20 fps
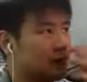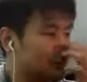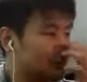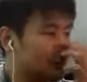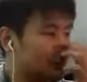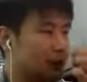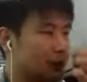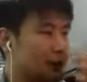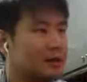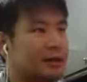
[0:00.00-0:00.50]

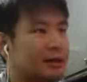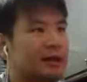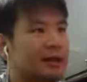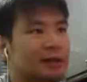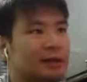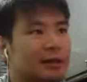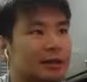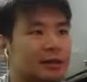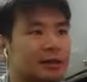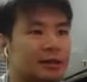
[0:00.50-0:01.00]
where
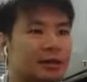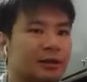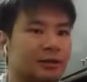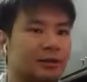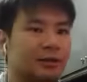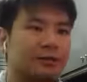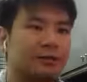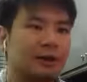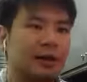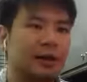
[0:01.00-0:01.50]

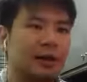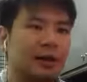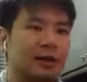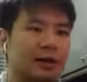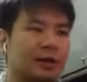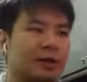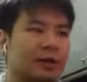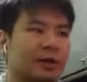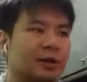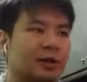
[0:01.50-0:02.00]
you
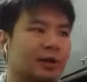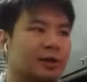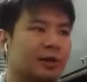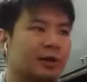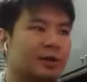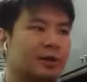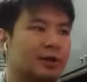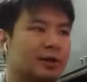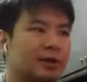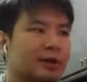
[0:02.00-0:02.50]
can
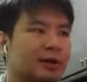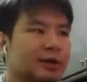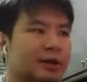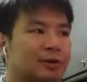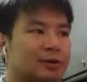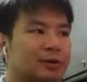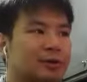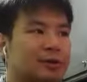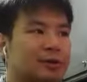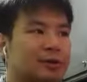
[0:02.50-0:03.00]

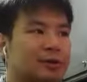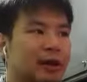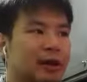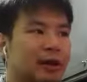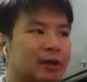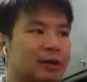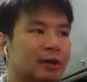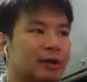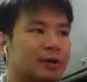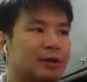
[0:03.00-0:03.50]
do like
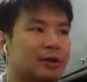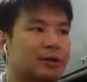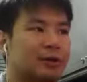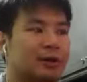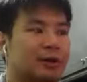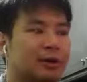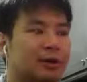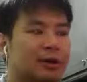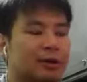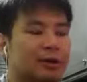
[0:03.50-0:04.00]
you can
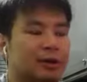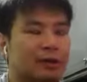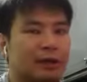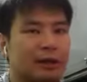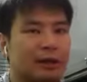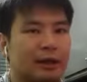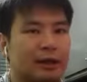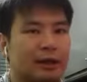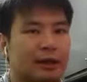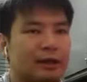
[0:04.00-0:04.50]
launch like
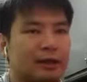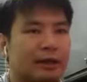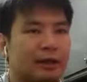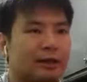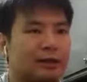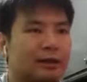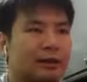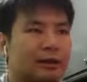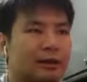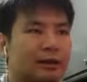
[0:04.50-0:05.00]
the
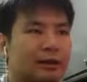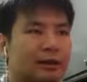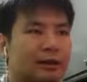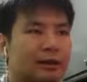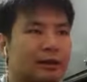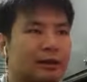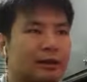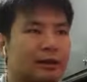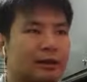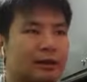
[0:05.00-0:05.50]

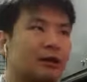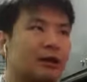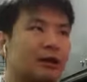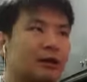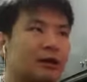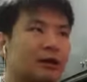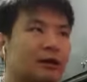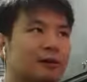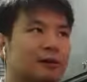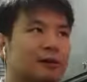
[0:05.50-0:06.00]
Jepsen Docker
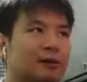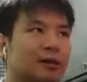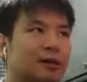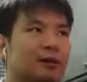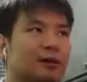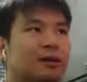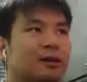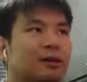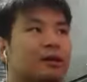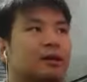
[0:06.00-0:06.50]
of sorts,